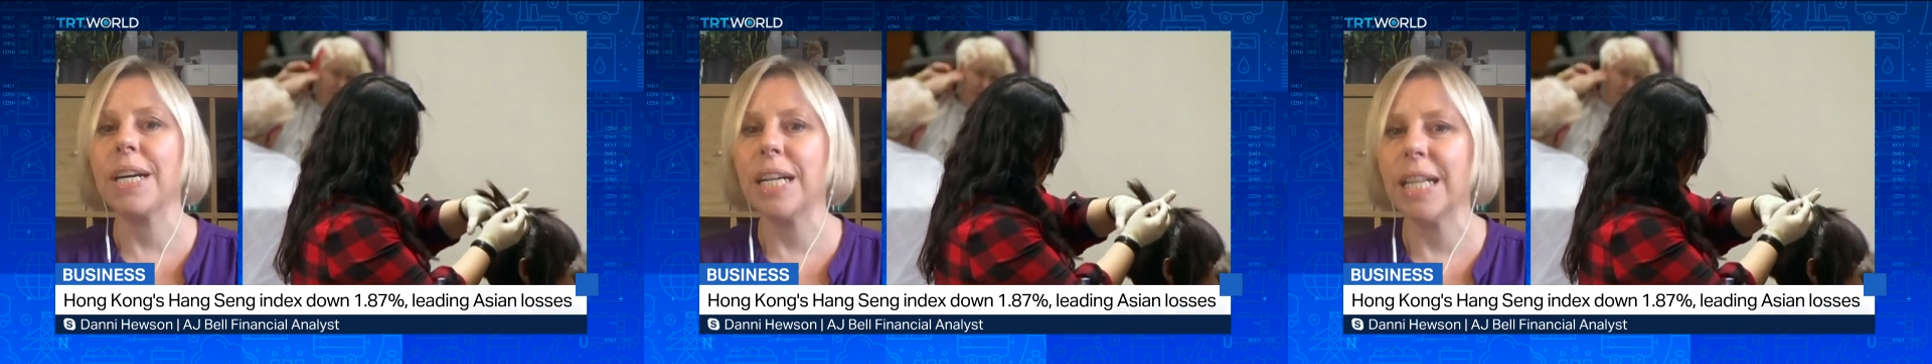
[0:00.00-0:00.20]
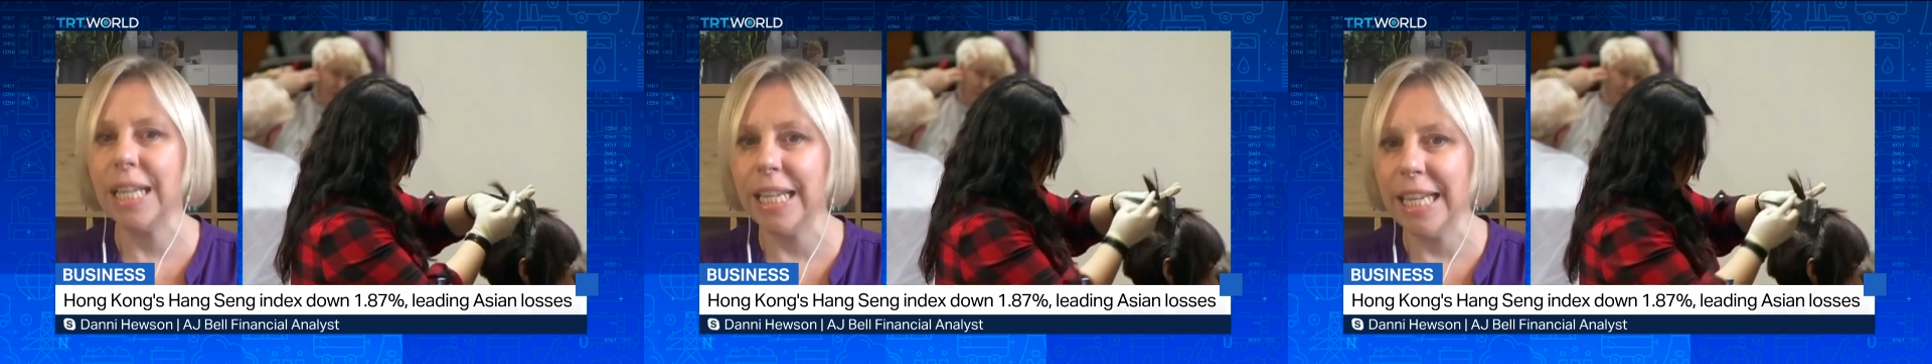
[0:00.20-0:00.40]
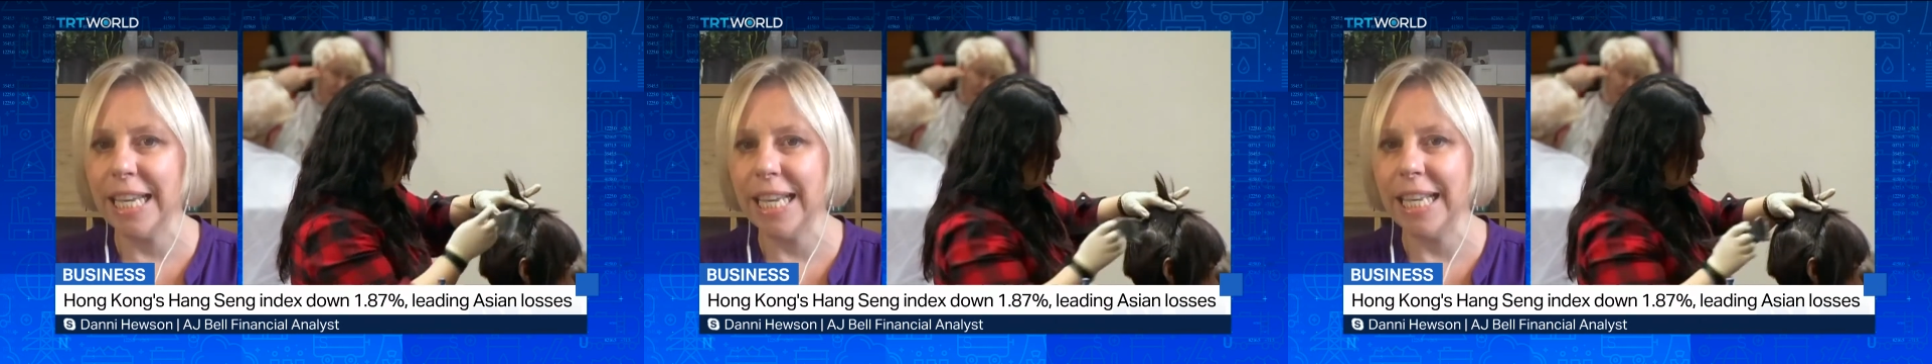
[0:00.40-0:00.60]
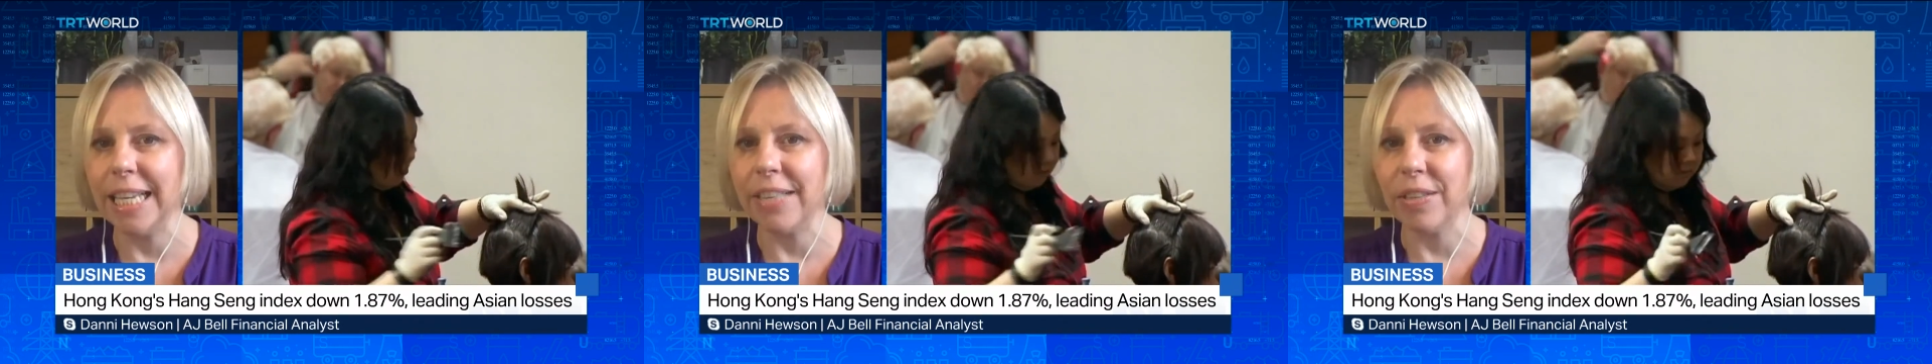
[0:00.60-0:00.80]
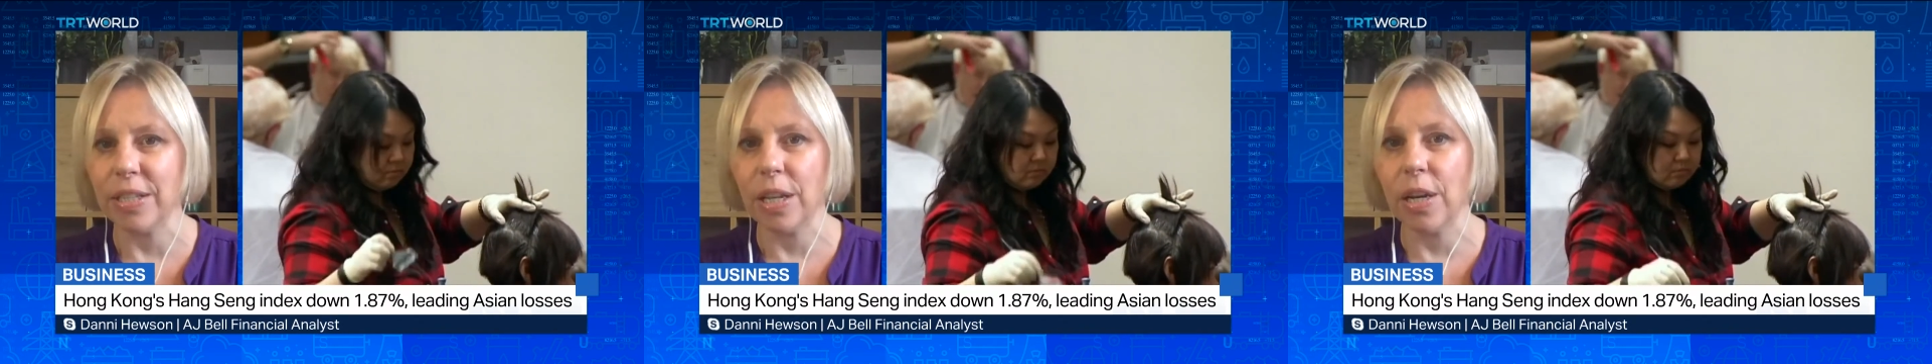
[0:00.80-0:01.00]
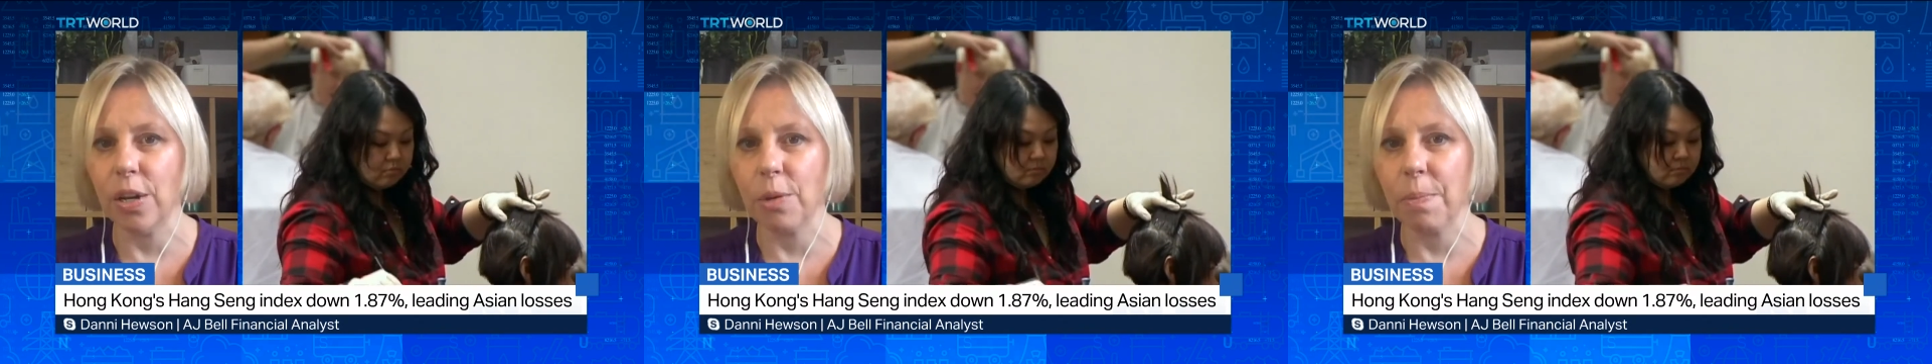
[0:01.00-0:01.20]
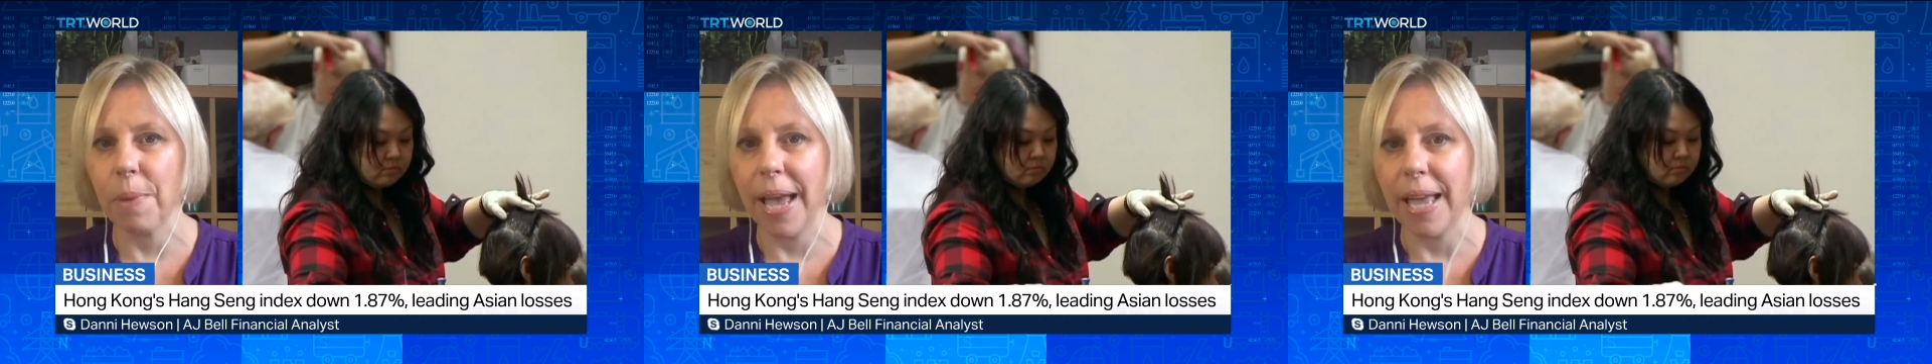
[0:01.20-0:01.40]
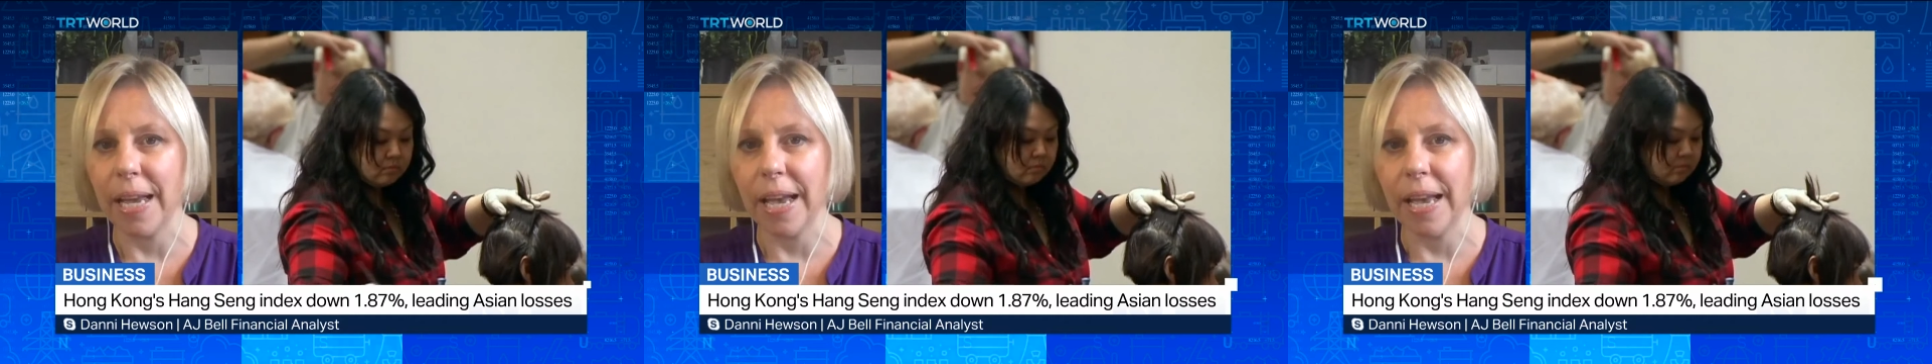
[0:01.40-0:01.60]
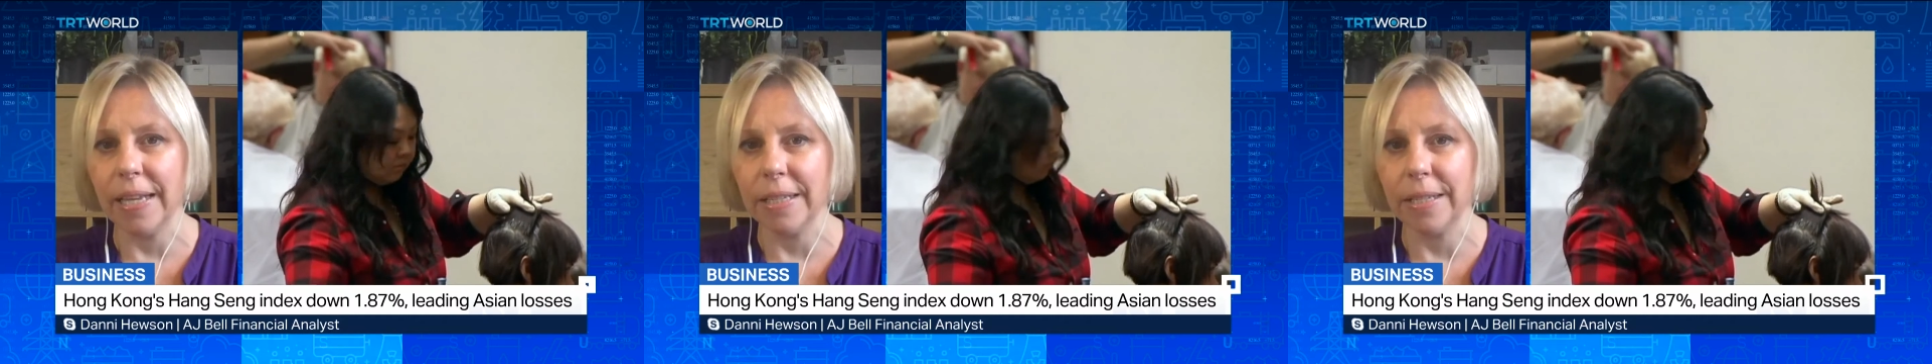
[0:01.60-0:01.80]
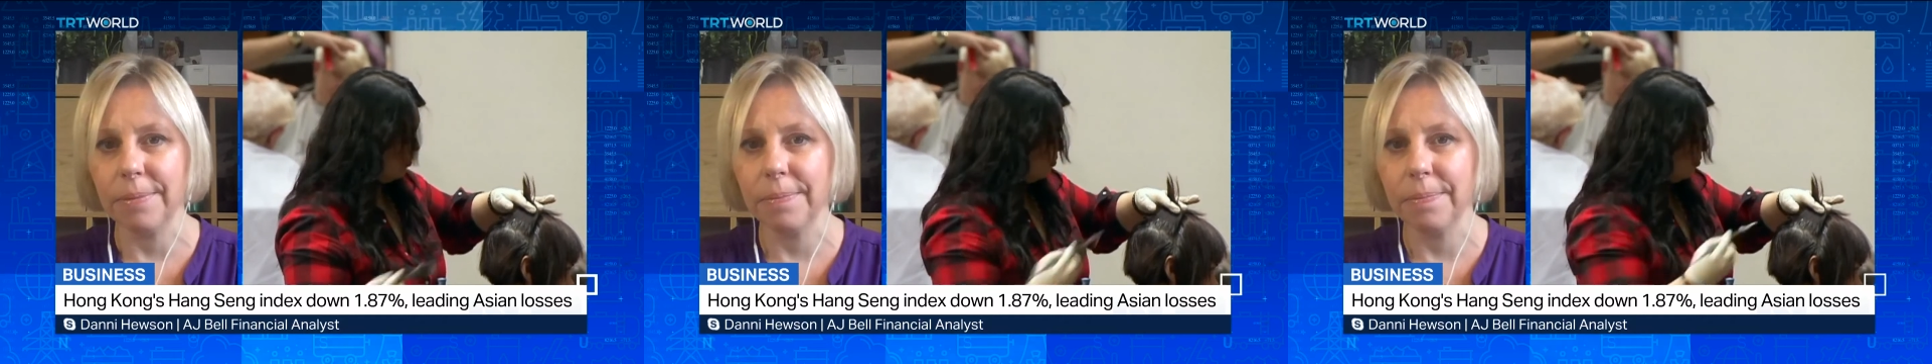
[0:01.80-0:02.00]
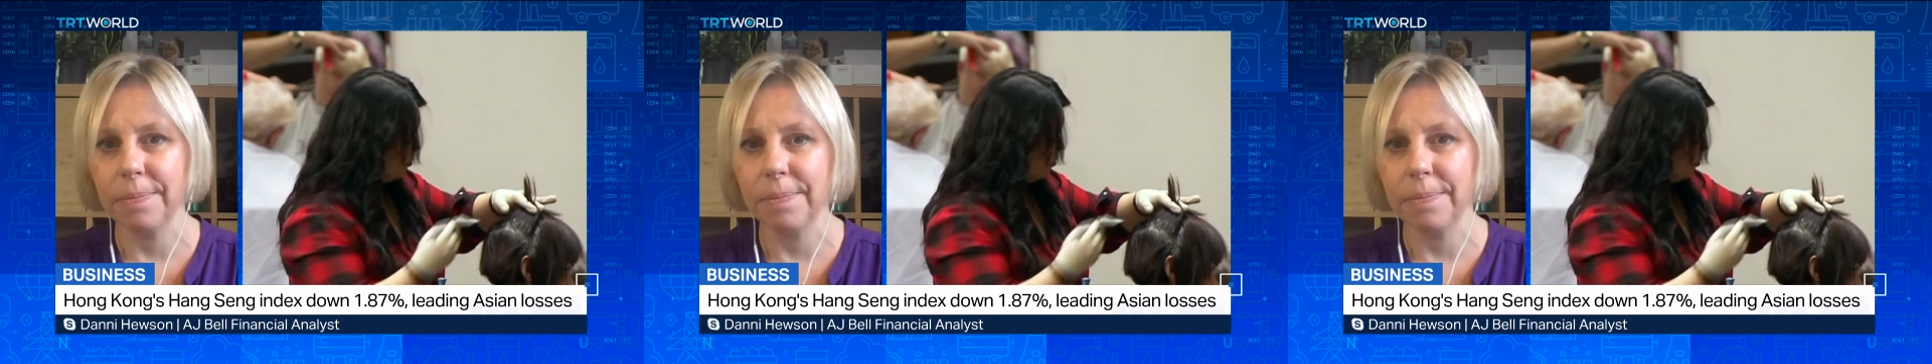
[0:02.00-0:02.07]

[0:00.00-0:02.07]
clearly there's a lot of pain ahead.